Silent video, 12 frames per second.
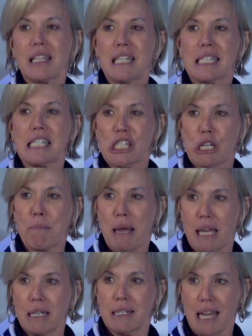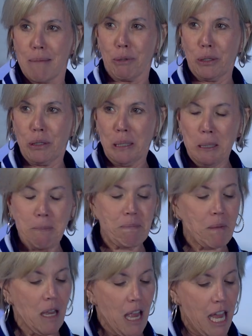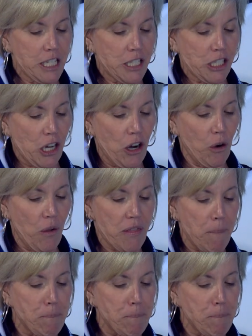the decision-making table. And so